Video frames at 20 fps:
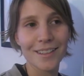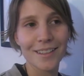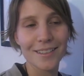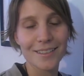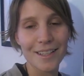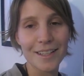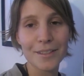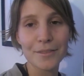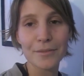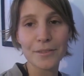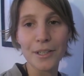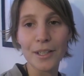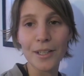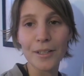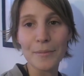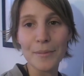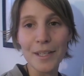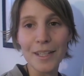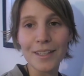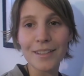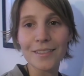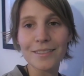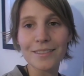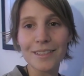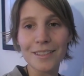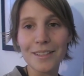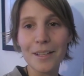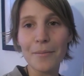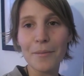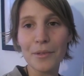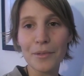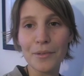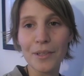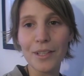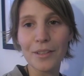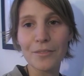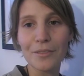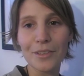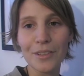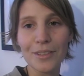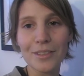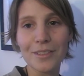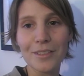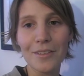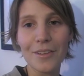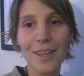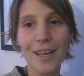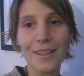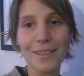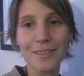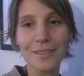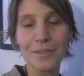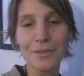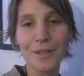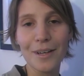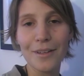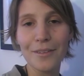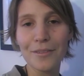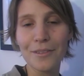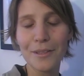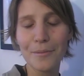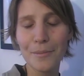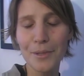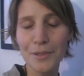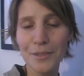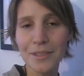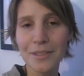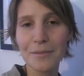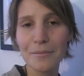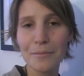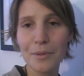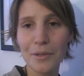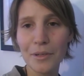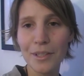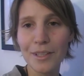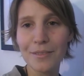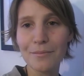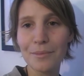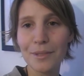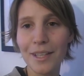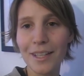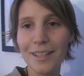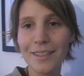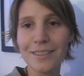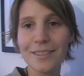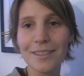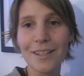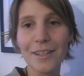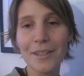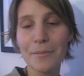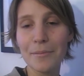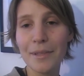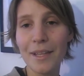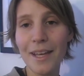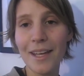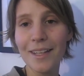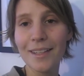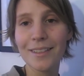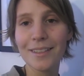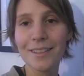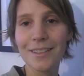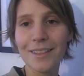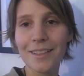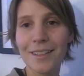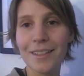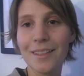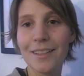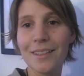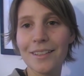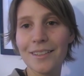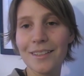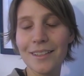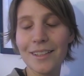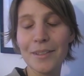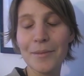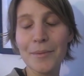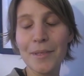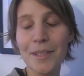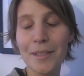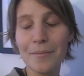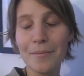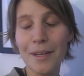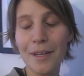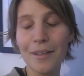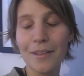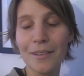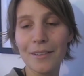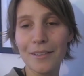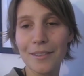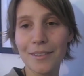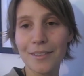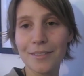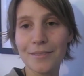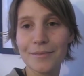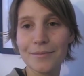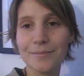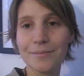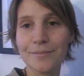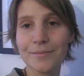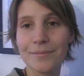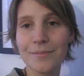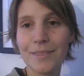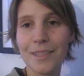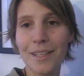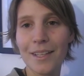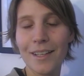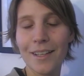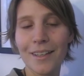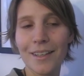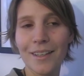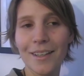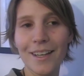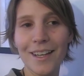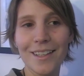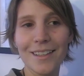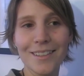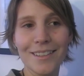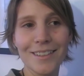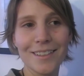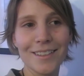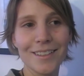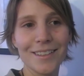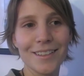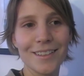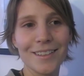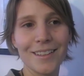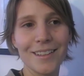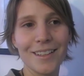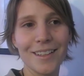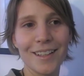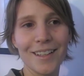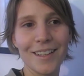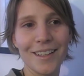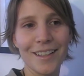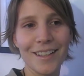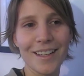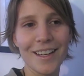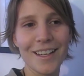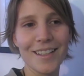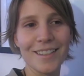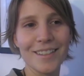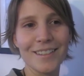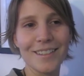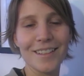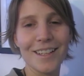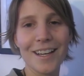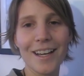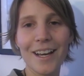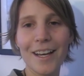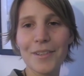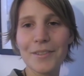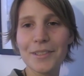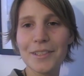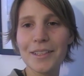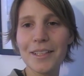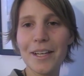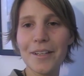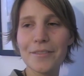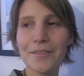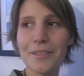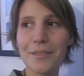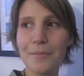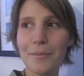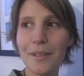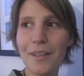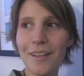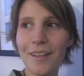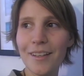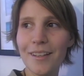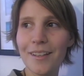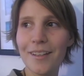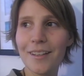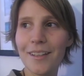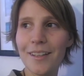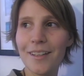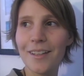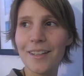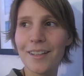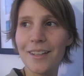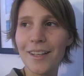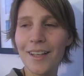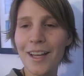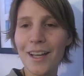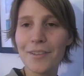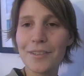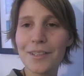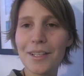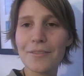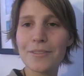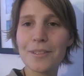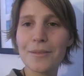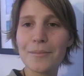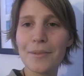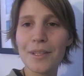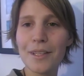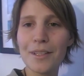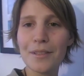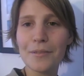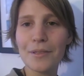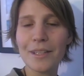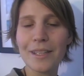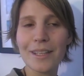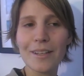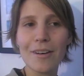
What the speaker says: that's where I'll be, December 21st, 2012, the most important place on the planet. I'll be in my heart. And I would love to be with